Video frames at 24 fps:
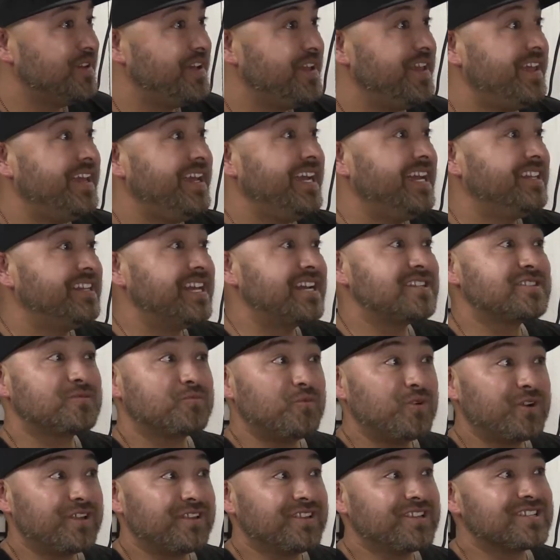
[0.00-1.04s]
Mm-hmm. That's
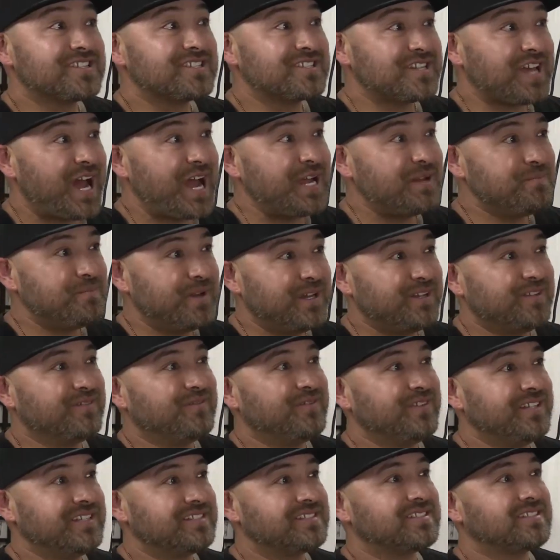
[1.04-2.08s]
one of the side
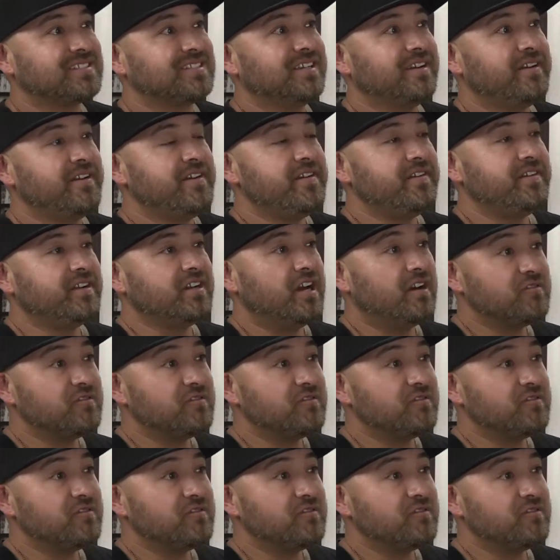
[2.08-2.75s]
benefits mm. of